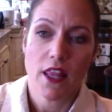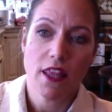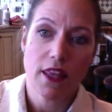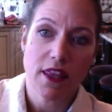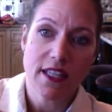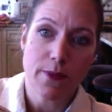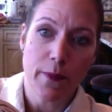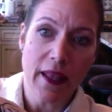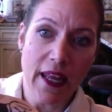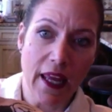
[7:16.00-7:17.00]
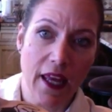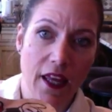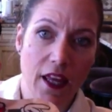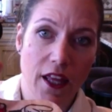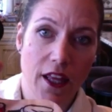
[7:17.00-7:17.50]
this mini
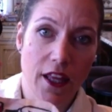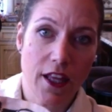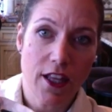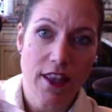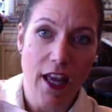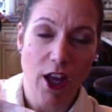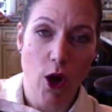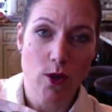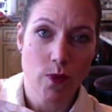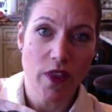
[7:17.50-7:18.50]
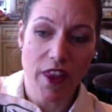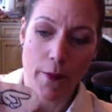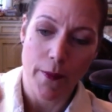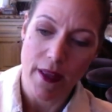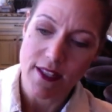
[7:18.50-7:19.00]
that goes with
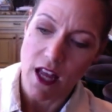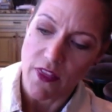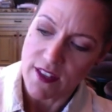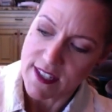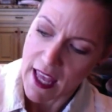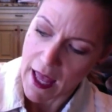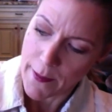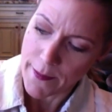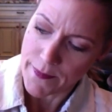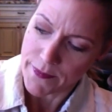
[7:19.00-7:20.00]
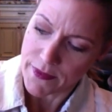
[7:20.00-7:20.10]
him. It's got the same